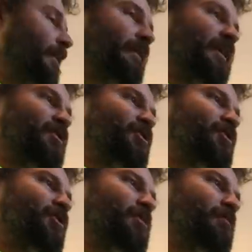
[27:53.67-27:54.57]
And that
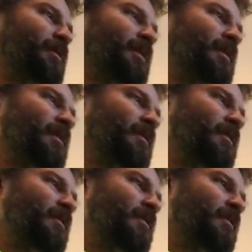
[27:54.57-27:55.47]
should be,
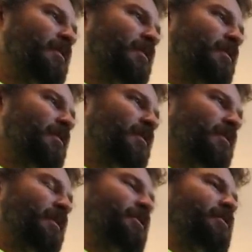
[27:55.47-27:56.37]

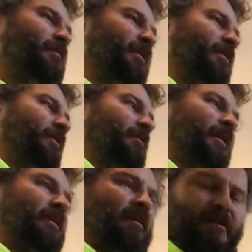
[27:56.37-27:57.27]
that should be good,
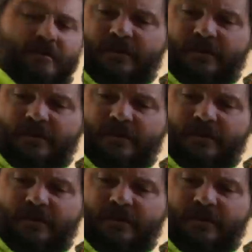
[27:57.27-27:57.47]
right?